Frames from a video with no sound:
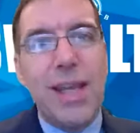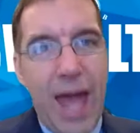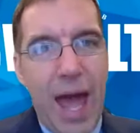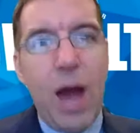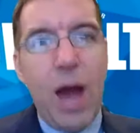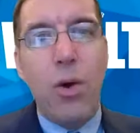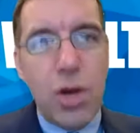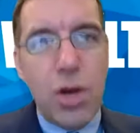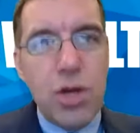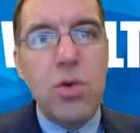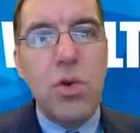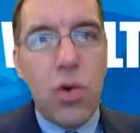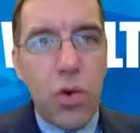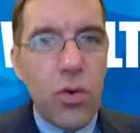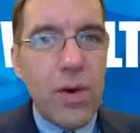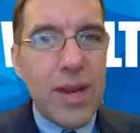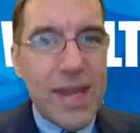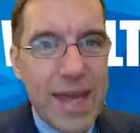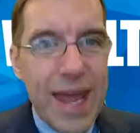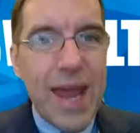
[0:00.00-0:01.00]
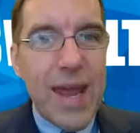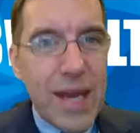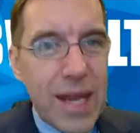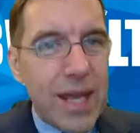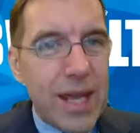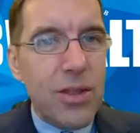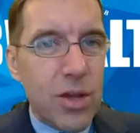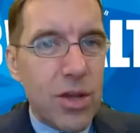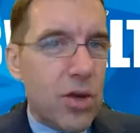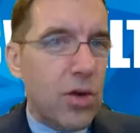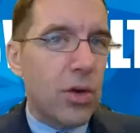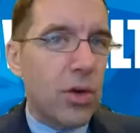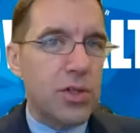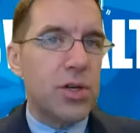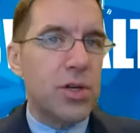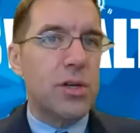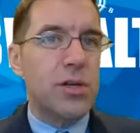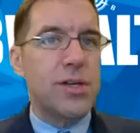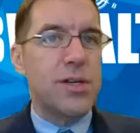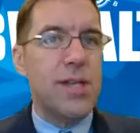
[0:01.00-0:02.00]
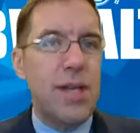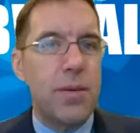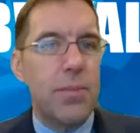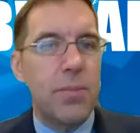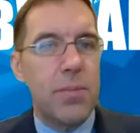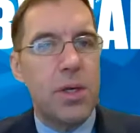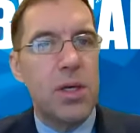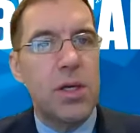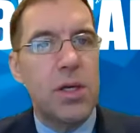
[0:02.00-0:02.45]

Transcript: how are you creating the culture on your team?